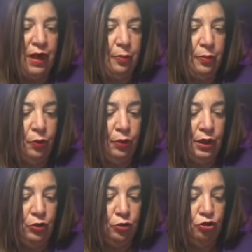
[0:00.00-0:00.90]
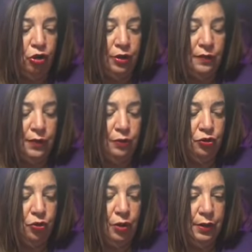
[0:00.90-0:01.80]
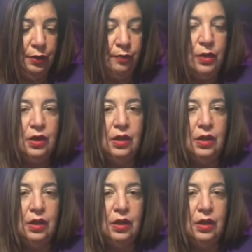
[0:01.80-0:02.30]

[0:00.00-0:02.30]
Capricorn in your chart, very strong here.